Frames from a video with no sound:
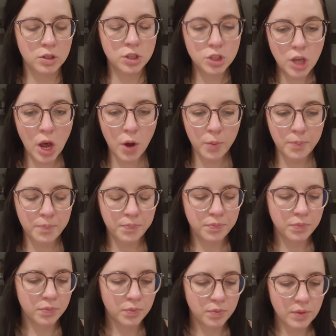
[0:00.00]
So
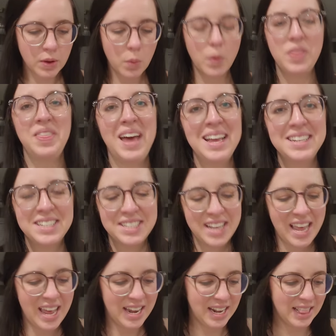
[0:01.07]
with that
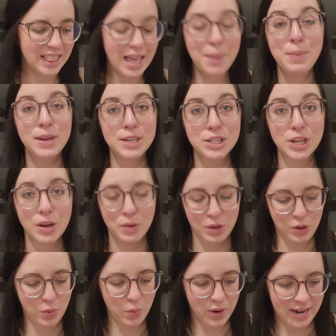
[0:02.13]
said, let me show
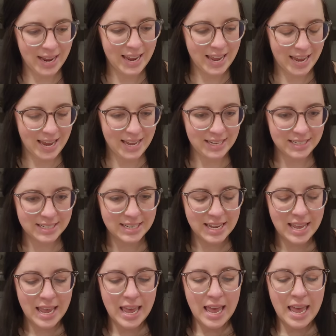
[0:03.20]
you what I got.
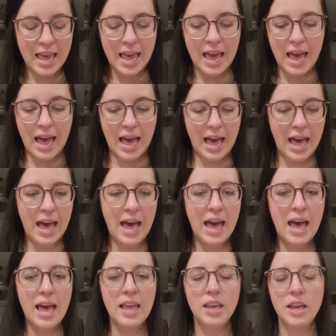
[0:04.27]

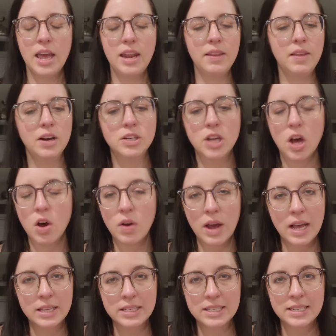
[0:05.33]
I, and there's all
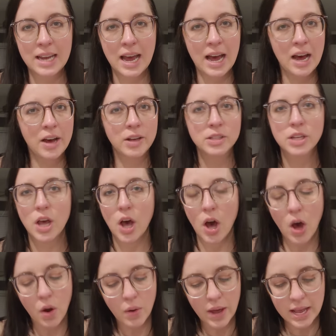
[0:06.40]
kinds of styles,
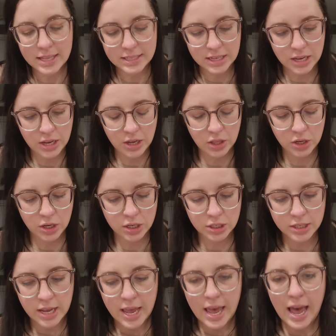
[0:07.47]
all kinds of
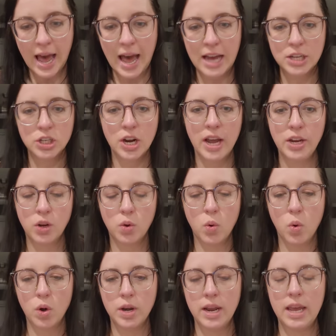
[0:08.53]
colors. I tried to
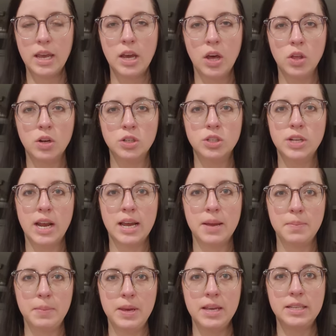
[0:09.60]
coordinate colors so that I
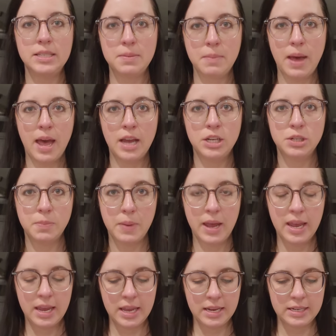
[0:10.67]
could mix and match and
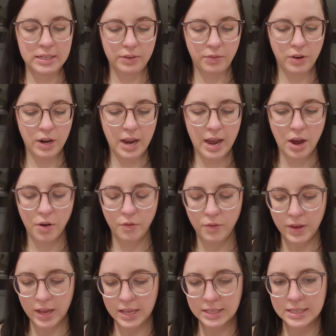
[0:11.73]
make different
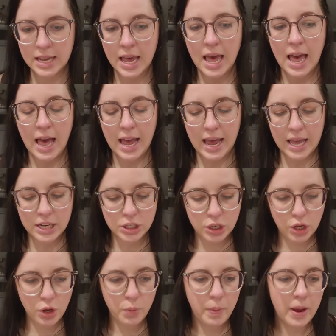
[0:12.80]
outfits. I got
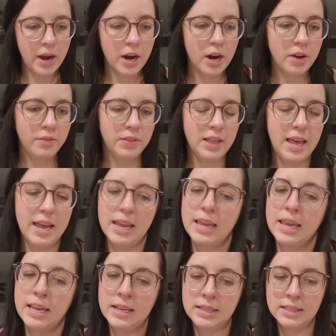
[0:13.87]
two pair of
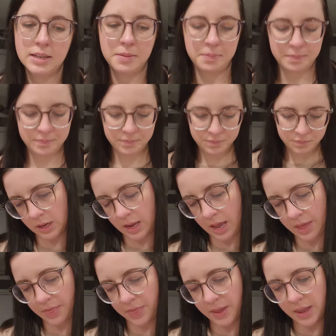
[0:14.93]
leggings.
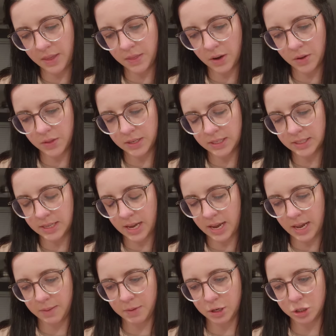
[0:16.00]
I think they're the
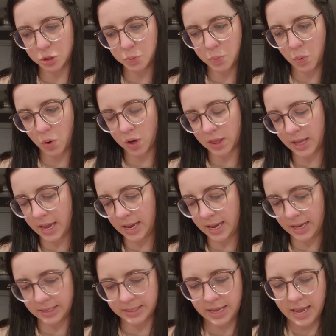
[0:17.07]
same. They're sport
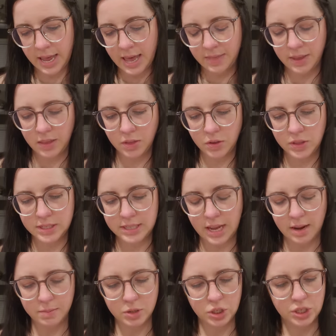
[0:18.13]
leggings. I think they're the
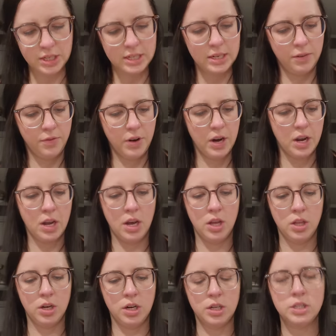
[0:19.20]
same, just in different
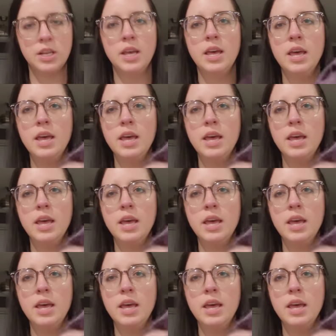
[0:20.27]
colors.